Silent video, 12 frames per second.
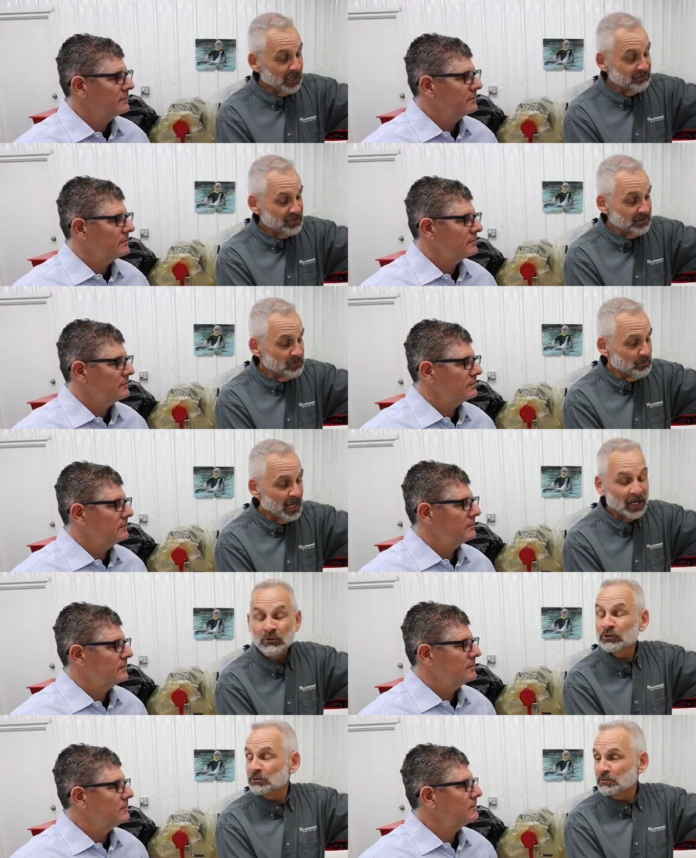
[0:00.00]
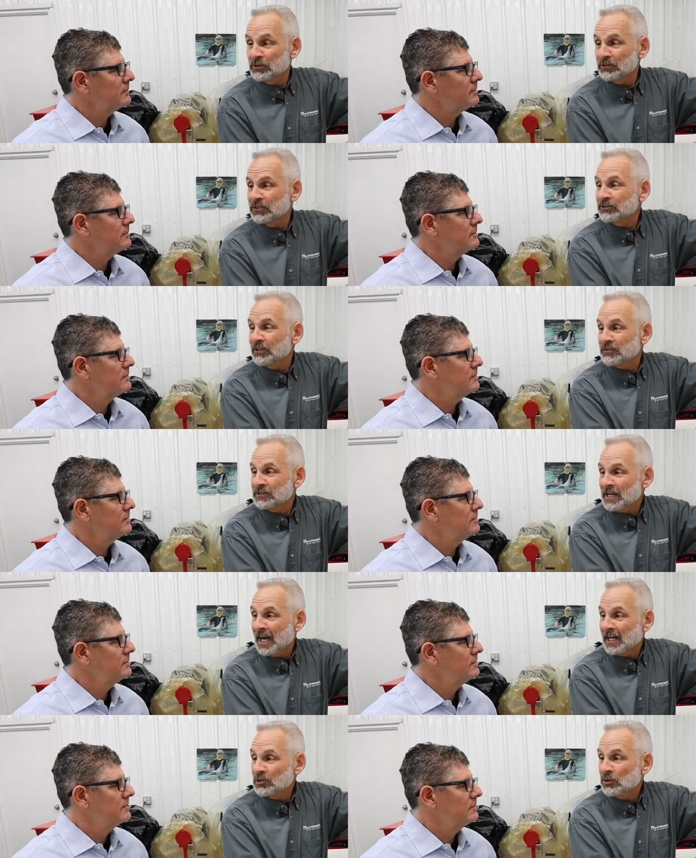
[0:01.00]
Speaker 1: going to have to have you back once we put these on the
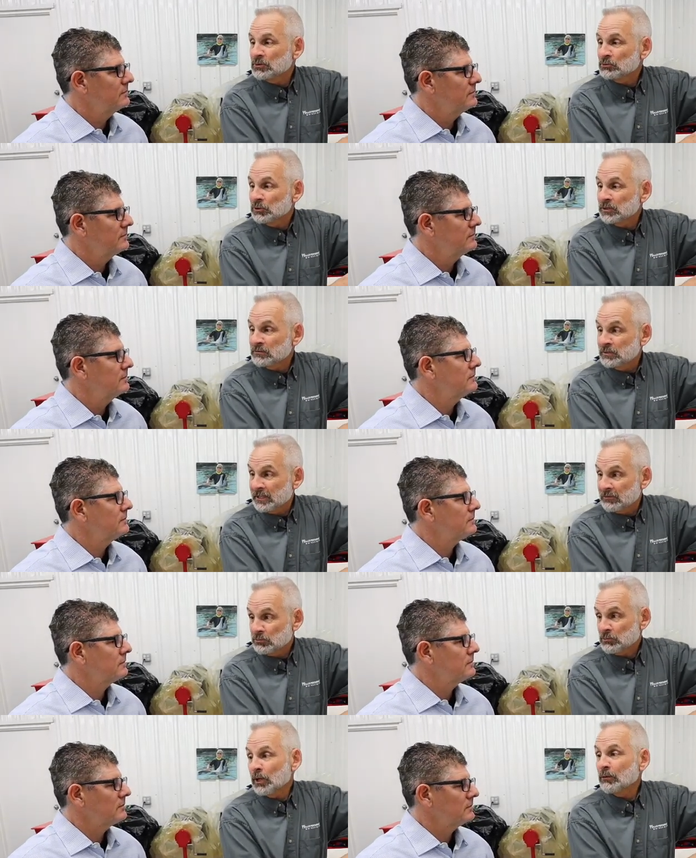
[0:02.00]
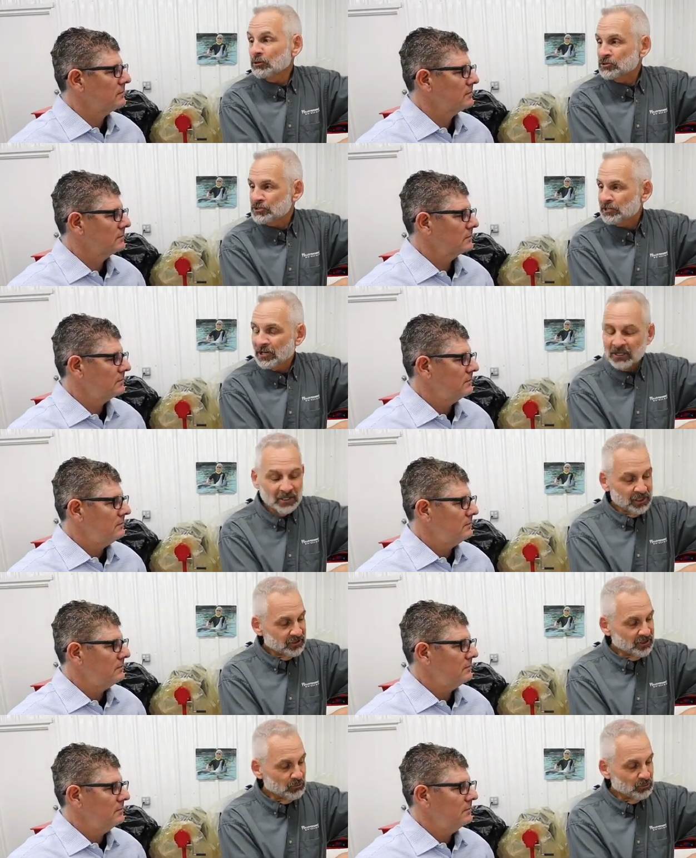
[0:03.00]
dyno and really be able to publish uh,
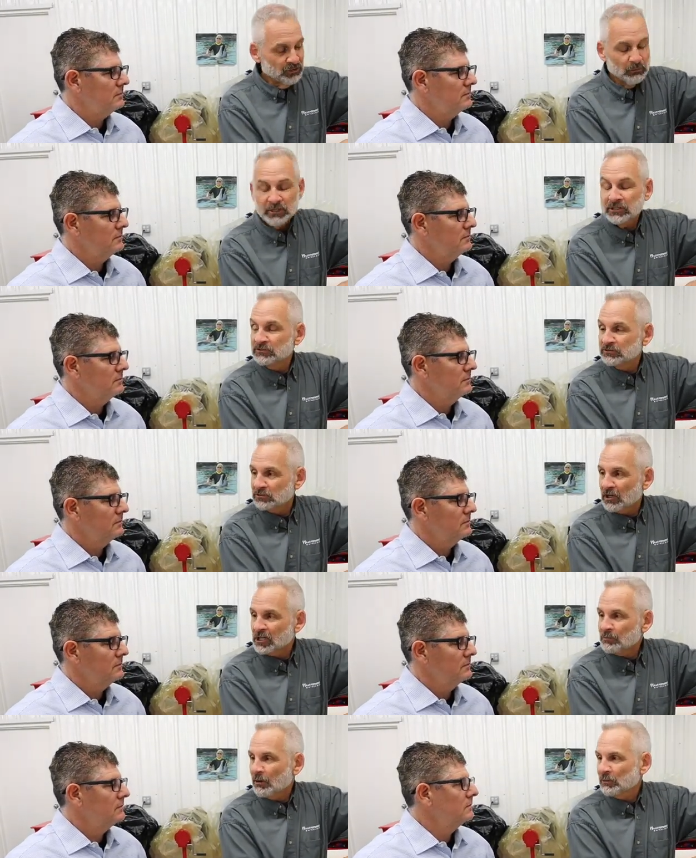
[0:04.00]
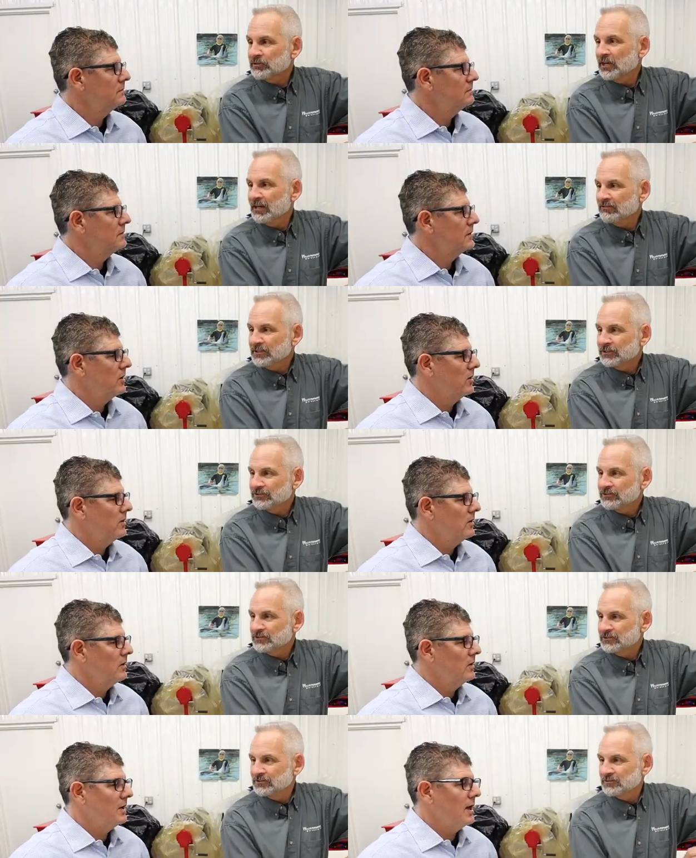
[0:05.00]
numbers that we can talk about with confidence.
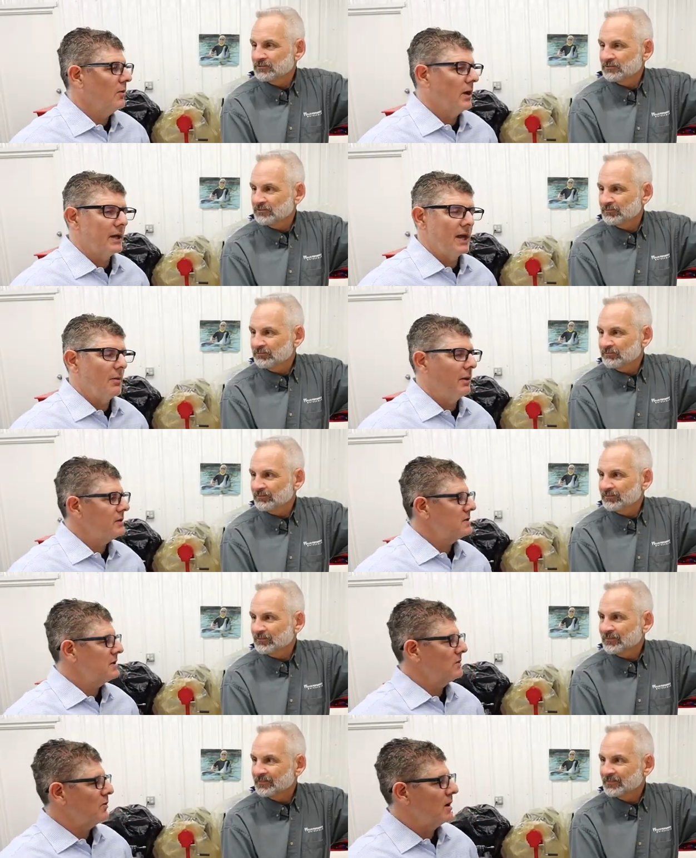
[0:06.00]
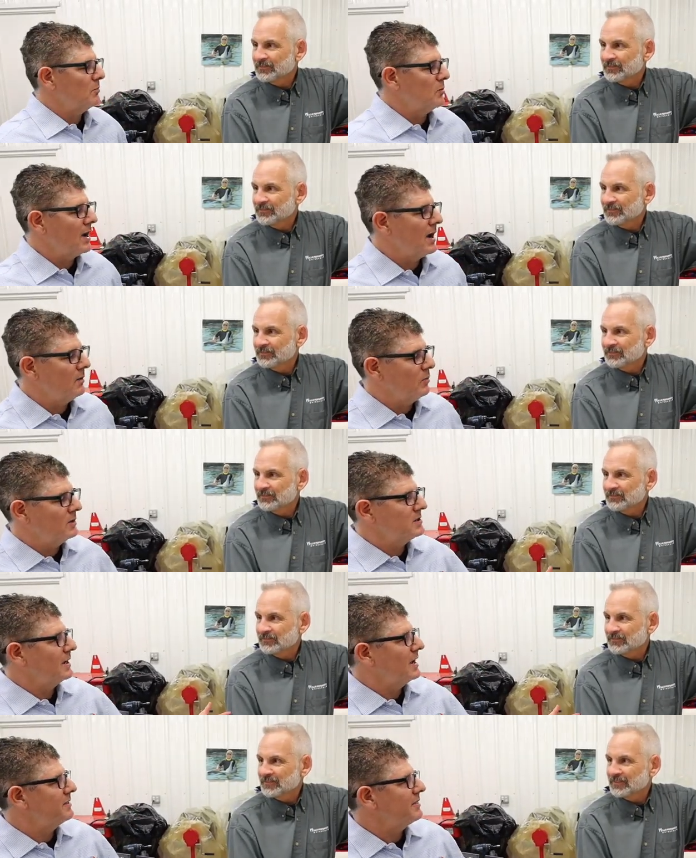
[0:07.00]
Speaker 2: Yeah, well, I can't wait to see them run. Brian,
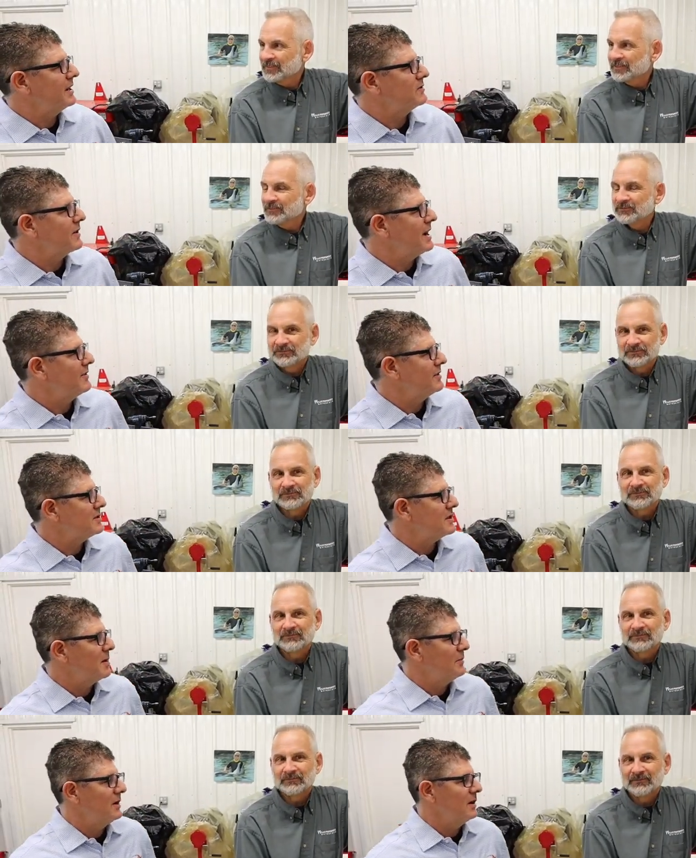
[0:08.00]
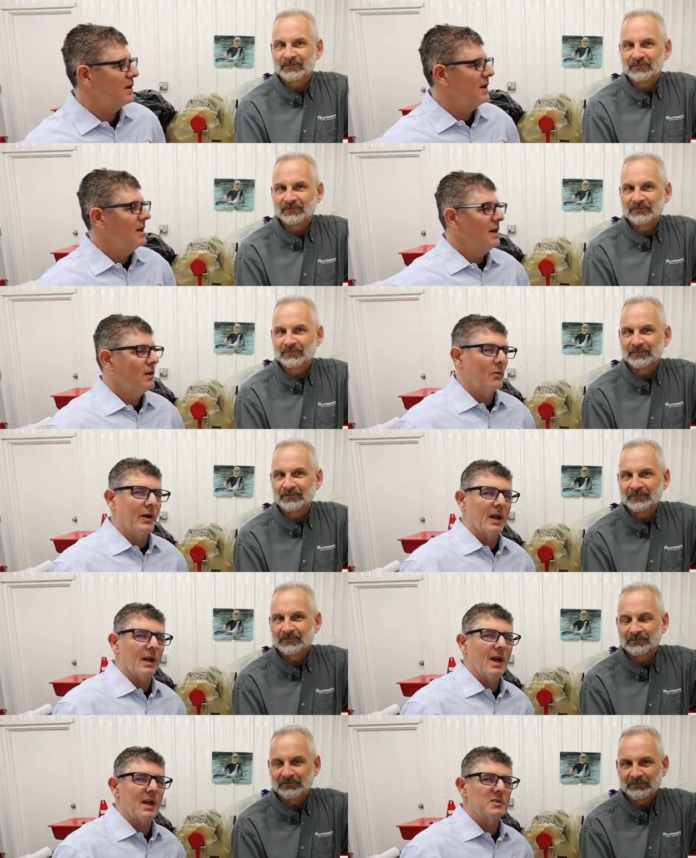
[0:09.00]
once again, thanks for having us up here. We
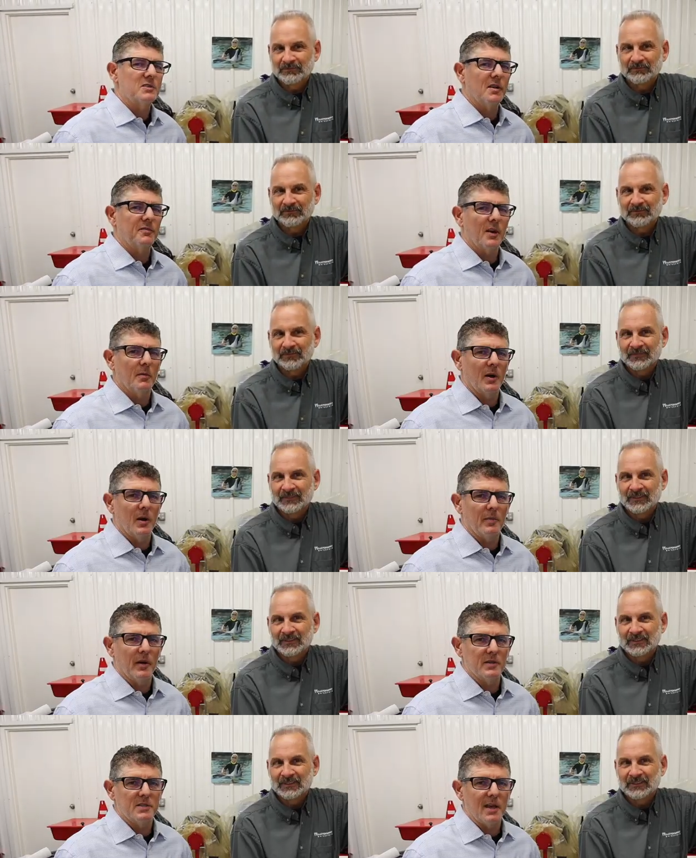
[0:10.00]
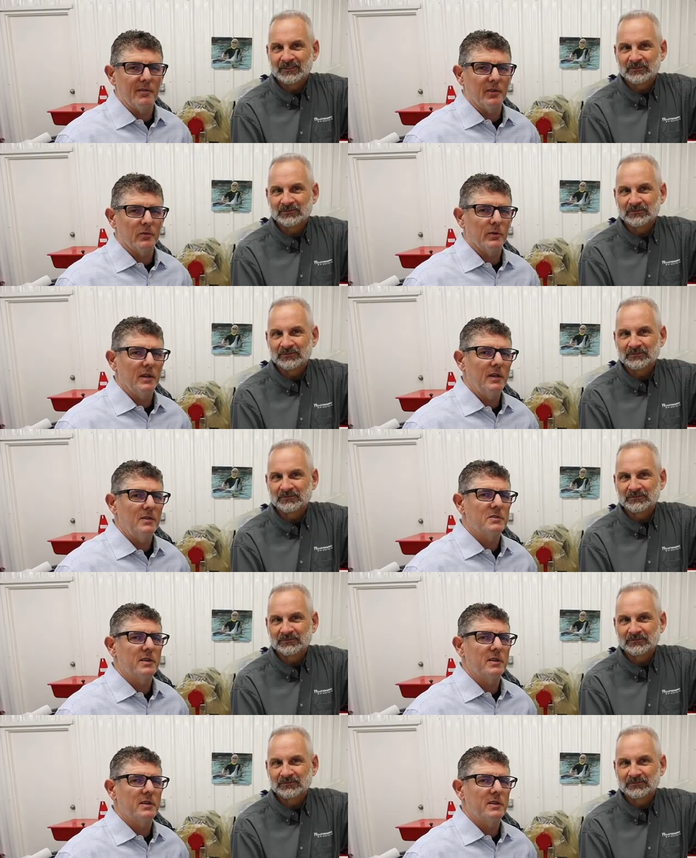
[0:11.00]
got a lot of stuff coming up on the 7.3.